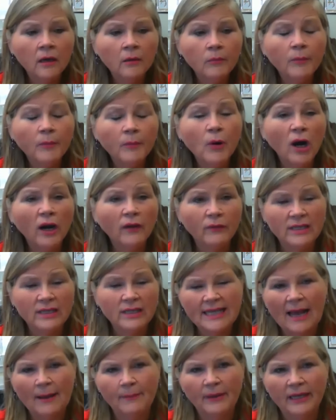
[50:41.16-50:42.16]
But part of
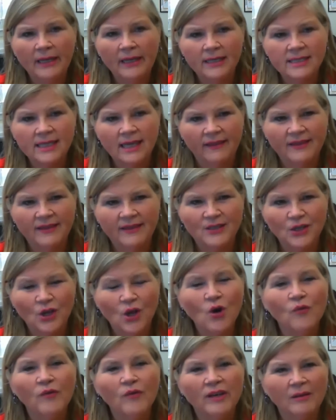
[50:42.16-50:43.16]
what's happening is that this
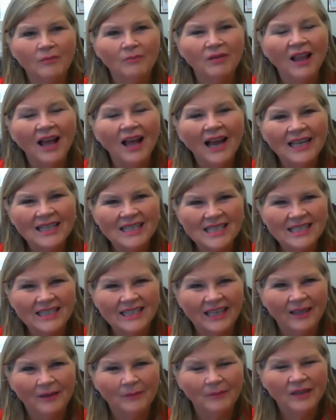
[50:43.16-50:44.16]
COVID compliance
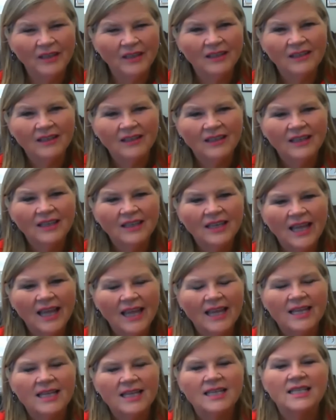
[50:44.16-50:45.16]
team
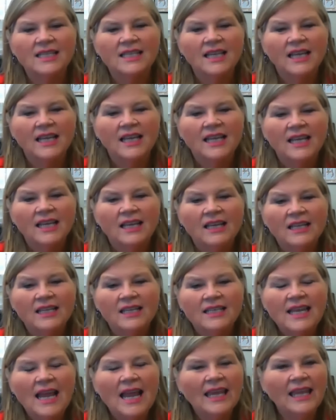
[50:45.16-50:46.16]
is
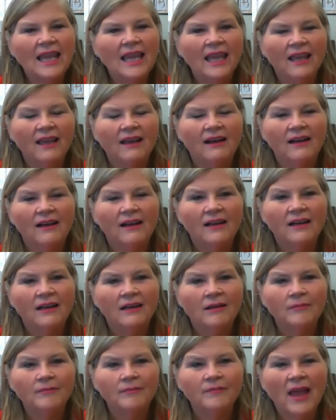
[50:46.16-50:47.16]
taking
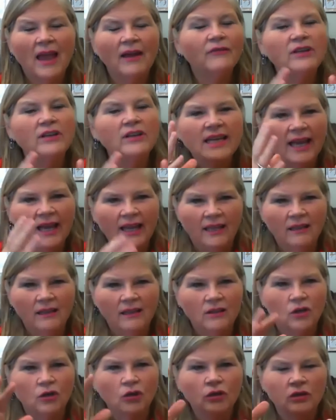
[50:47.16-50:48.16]
um, every day,
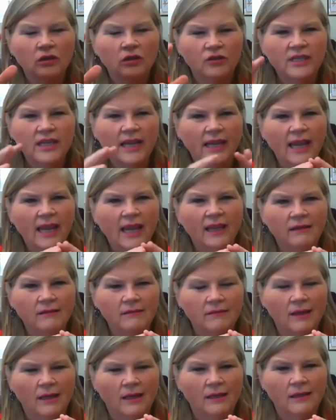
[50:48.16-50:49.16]
they're, they're taking
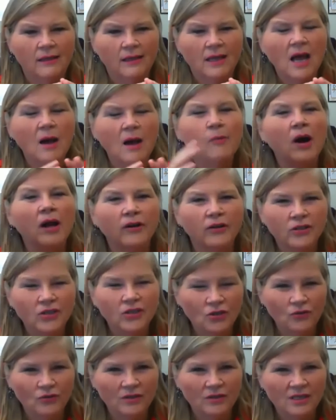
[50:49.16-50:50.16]
a couple hundred
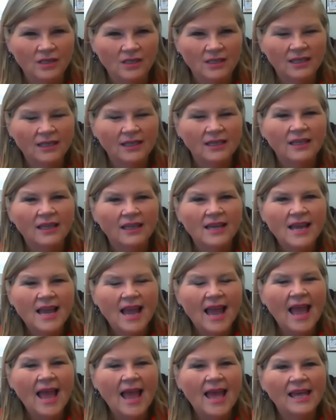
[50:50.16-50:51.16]
students
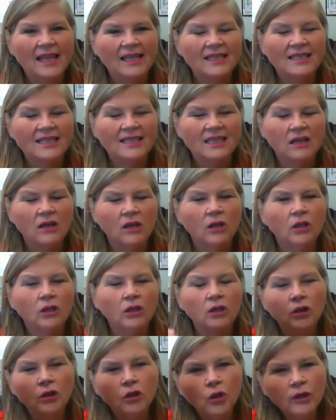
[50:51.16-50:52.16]
and
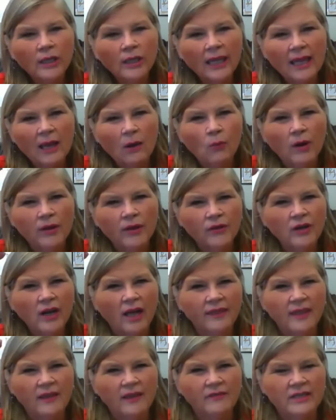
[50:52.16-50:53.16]
looking at whether or
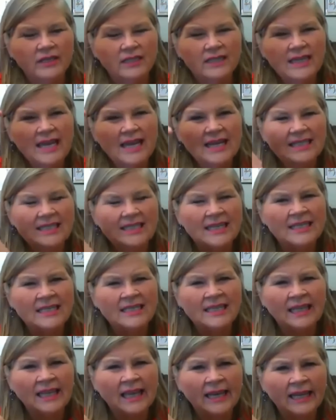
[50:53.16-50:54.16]
not they've attested
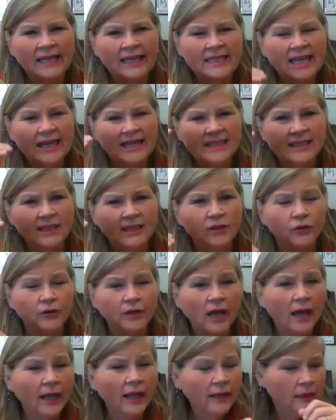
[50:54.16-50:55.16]
to getting tested or
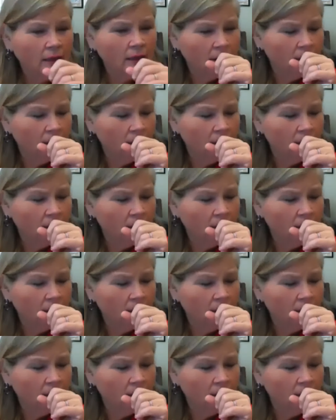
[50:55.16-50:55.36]
not.